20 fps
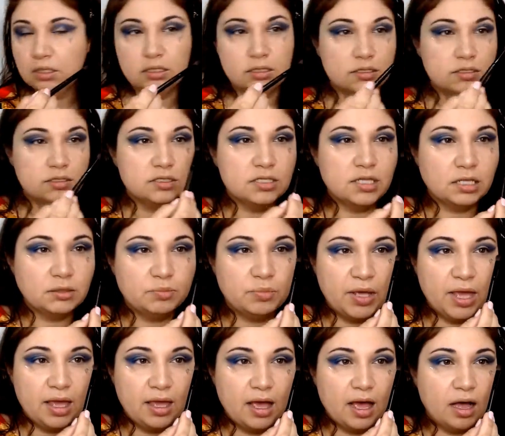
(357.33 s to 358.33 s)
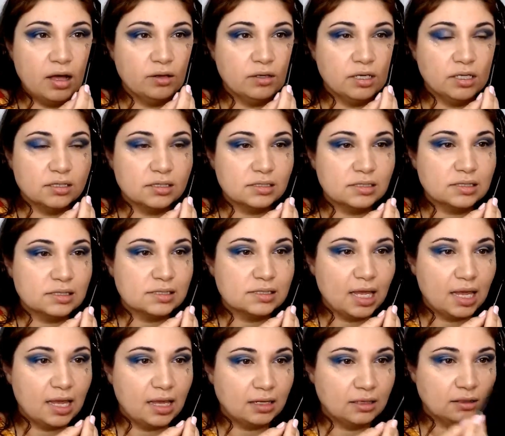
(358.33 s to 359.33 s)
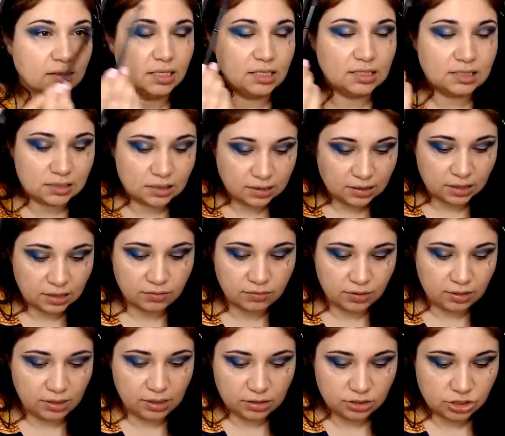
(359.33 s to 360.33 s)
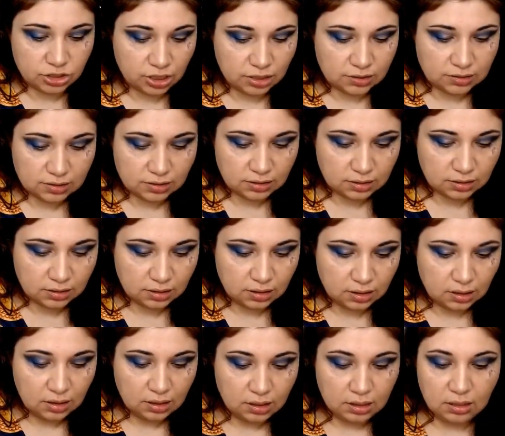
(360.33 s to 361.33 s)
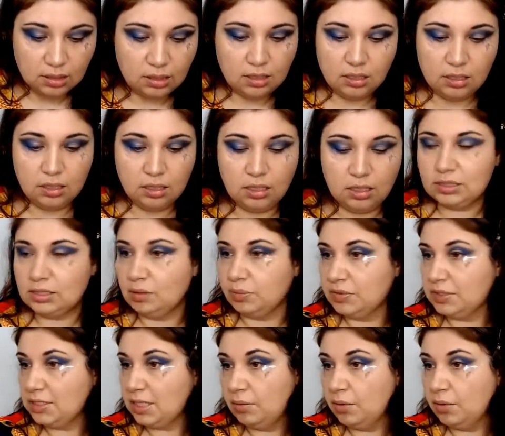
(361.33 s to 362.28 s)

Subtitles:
Do you see that payout? It's insane. It's literally just, I'm